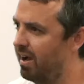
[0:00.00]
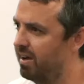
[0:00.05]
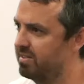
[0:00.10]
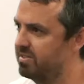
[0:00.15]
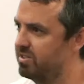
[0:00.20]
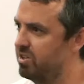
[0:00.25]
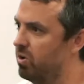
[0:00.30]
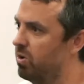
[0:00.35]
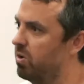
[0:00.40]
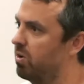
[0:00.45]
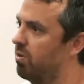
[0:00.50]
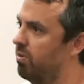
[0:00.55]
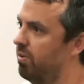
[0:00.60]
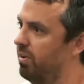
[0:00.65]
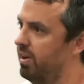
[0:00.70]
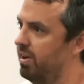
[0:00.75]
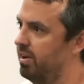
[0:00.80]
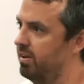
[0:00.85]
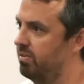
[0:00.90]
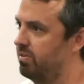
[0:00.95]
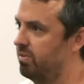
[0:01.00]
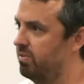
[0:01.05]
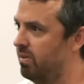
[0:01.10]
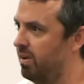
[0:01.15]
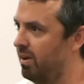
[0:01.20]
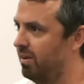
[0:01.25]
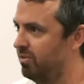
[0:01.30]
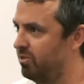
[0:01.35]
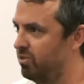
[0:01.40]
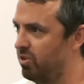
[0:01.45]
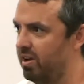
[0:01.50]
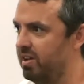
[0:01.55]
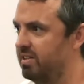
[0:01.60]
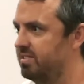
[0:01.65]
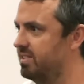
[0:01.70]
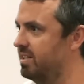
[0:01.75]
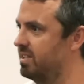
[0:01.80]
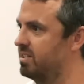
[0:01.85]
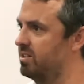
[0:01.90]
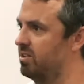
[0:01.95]
does your career
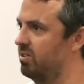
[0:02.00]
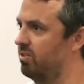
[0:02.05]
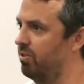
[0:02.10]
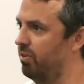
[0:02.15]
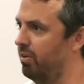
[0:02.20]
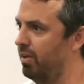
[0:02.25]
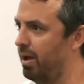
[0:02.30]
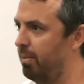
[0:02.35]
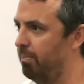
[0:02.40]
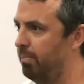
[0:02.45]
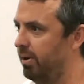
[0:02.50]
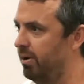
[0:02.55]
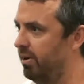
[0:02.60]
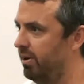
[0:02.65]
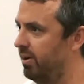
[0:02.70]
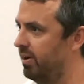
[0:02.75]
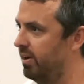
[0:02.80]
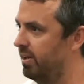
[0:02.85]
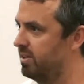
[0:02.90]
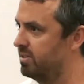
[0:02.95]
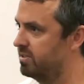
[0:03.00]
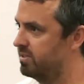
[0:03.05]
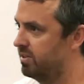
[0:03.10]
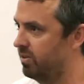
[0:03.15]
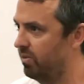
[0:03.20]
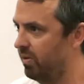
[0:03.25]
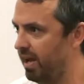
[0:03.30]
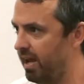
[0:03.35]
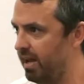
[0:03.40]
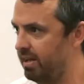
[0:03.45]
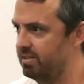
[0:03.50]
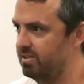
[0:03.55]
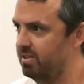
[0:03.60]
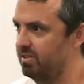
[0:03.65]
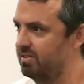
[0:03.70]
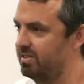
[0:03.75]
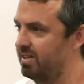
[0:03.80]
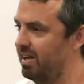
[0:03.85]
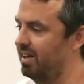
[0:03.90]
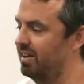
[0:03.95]
transition through that period? Are you still
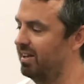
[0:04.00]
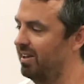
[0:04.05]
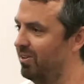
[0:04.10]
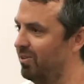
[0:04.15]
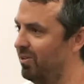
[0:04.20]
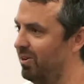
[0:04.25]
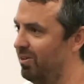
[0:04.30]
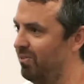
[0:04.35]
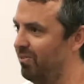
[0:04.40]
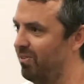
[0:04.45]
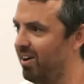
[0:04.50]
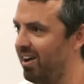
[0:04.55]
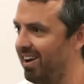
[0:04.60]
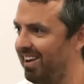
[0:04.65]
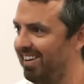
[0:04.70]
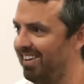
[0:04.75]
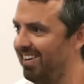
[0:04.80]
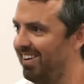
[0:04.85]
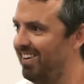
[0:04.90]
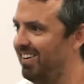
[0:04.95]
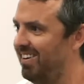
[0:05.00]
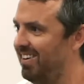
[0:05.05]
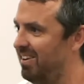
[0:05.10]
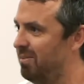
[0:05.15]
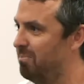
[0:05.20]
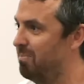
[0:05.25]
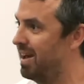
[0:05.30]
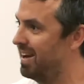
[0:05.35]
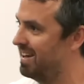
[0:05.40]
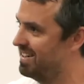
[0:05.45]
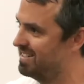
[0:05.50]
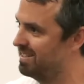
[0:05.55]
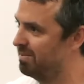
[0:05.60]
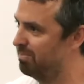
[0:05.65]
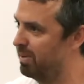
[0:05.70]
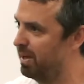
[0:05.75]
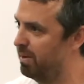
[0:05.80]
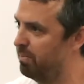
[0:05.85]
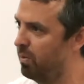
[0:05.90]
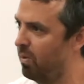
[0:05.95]
hands-on technical? Are you writing code? Are you managing
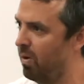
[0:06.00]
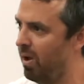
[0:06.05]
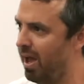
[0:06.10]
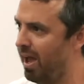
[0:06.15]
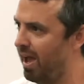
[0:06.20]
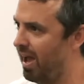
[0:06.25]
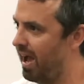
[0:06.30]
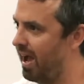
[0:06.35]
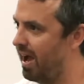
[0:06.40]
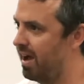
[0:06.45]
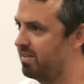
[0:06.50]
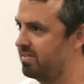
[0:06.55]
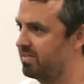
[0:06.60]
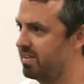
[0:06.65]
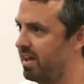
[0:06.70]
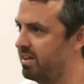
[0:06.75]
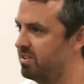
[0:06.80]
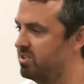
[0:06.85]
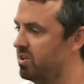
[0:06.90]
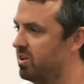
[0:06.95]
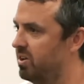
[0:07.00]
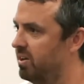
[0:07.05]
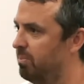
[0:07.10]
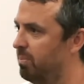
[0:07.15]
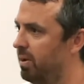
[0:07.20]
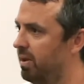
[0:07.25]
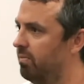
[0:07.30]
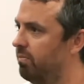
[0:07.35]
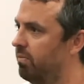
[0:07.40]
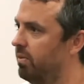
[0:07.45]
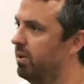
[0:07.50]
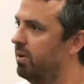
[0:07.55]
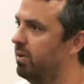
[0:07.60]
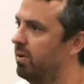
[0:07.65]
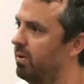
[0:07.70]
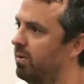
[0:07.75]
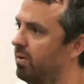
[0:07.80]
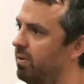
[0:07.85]
people? How's that journey been for you?